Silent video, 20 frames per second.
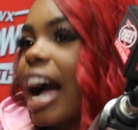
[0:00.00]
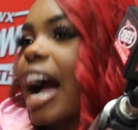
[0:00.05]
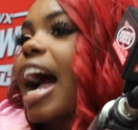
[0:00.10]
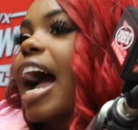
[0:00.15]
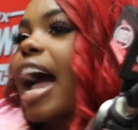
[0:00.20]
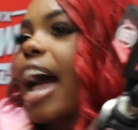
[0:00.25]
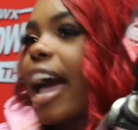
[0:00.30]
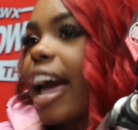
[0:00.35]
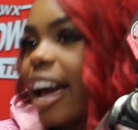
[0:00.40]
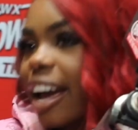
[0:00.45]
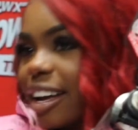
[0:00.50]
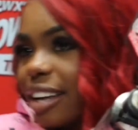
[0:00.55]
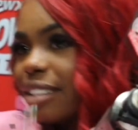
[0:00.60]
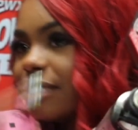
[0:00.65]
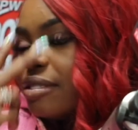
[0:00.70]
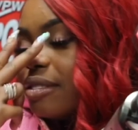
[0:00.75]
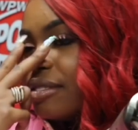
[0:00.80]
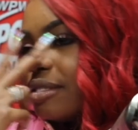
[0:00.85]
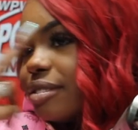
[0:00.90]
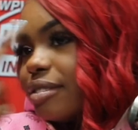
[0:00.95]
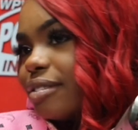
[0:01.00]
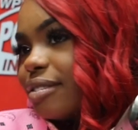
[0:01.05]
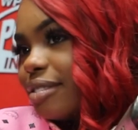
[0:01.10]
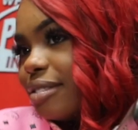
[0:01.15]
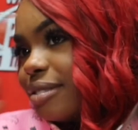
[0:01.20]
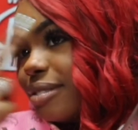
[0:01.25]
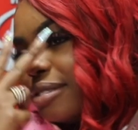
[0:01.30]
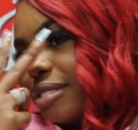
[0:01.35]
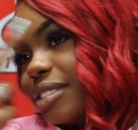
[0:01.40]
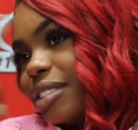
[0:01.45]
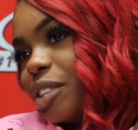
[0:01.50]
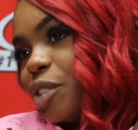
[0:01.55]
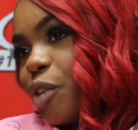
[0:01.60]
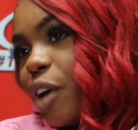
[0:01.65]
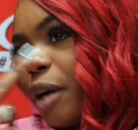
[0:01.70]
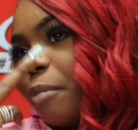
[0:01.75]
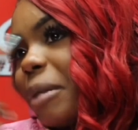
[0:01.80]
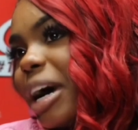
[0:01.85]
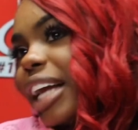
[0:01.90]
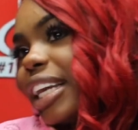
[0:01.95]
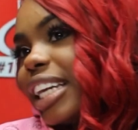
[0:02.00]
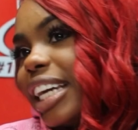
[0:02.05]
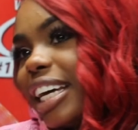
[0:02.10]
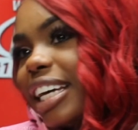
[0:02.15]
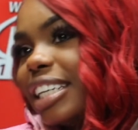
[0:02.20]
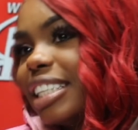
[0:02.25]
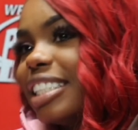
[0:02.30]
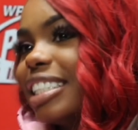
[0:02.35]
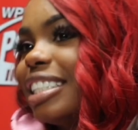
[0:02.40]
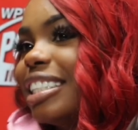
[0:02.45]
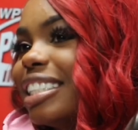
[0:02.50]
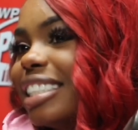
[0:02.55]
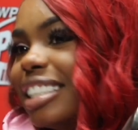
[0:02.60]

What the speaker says: all right, you on my list.